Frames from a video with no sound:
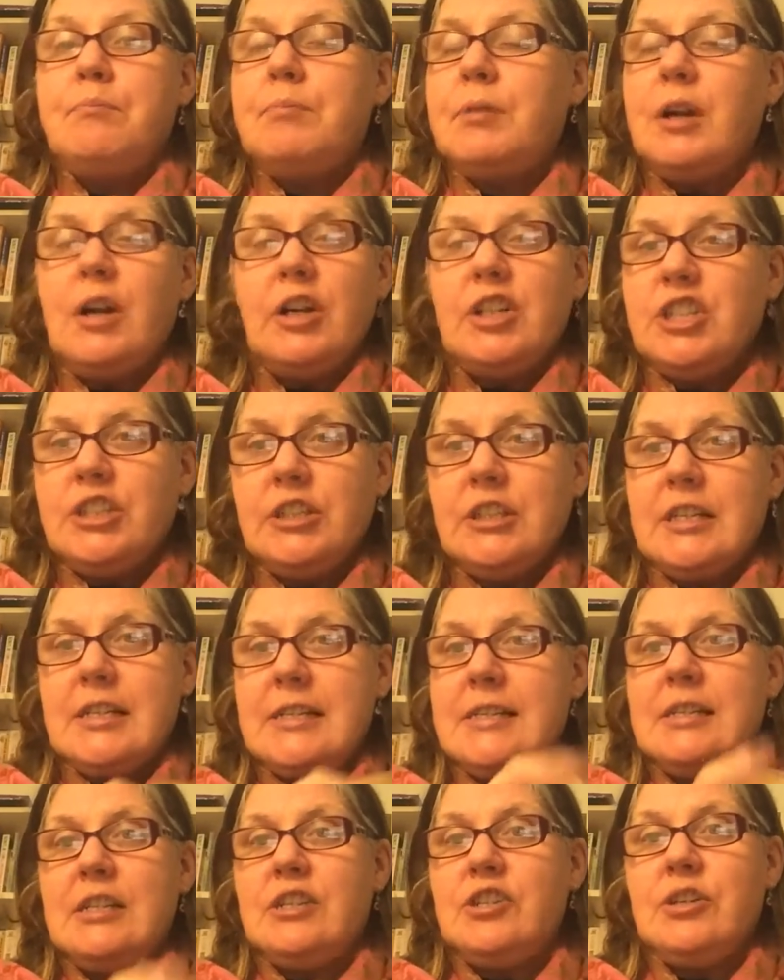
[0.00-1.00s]
But I don't
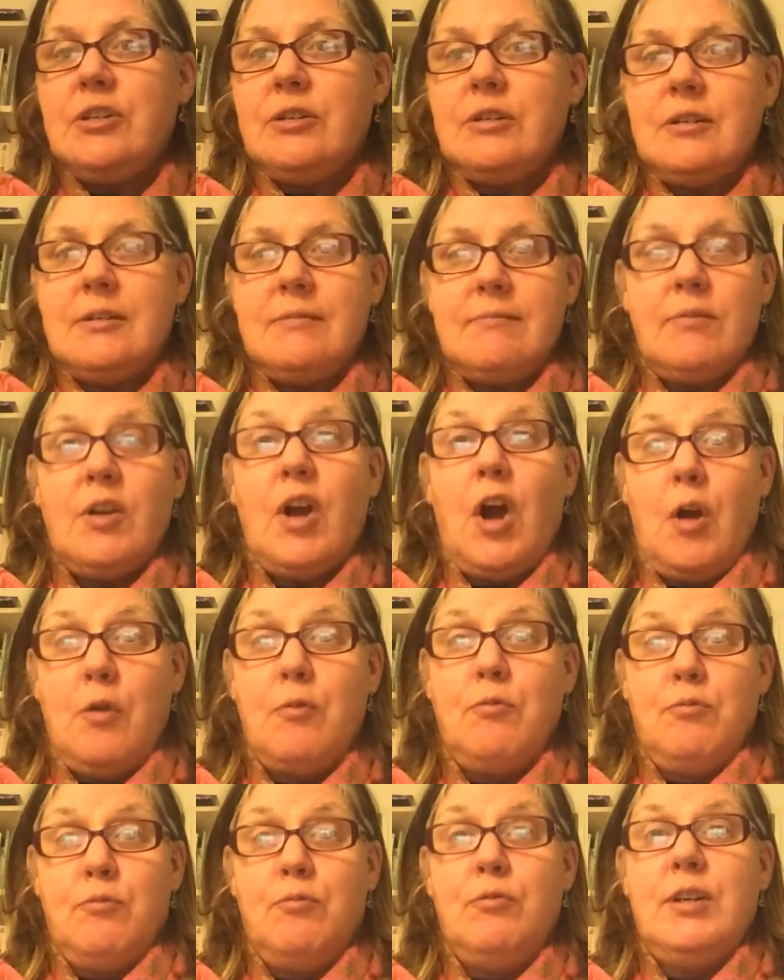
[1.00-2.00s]
like stitching on it. I
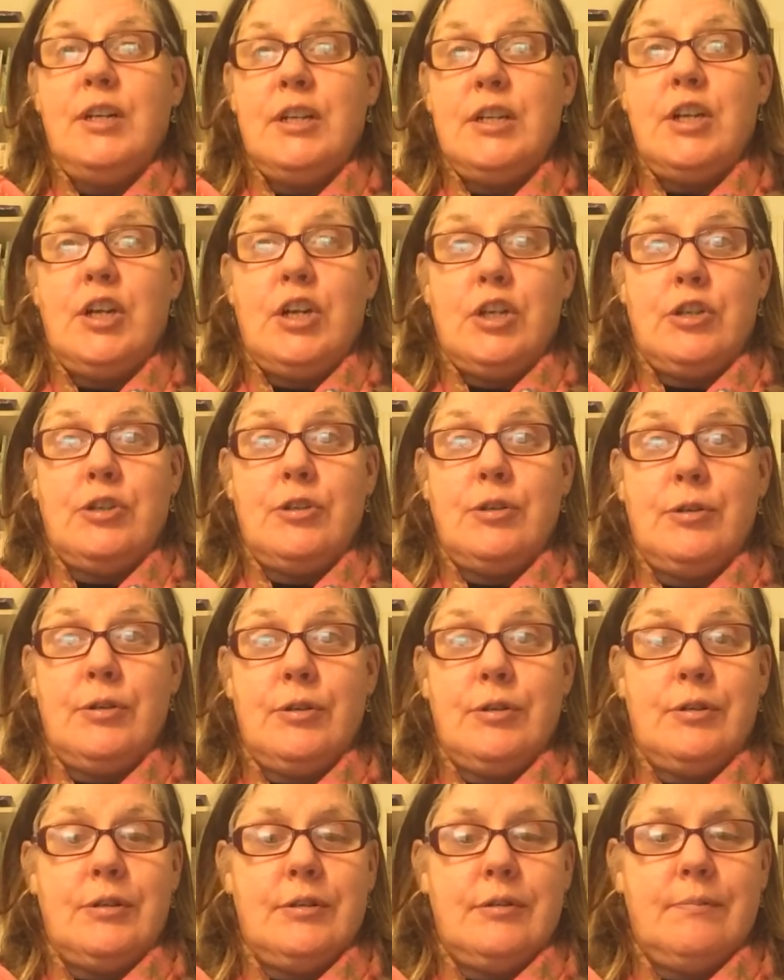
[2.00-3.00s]
really
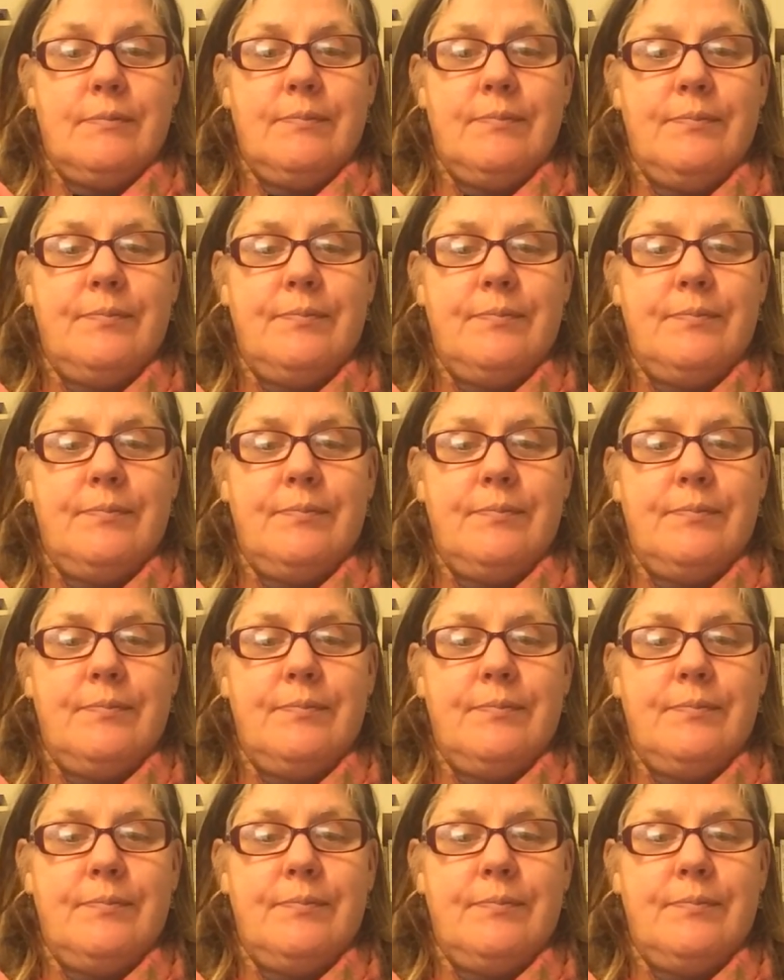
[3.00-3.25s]
don't.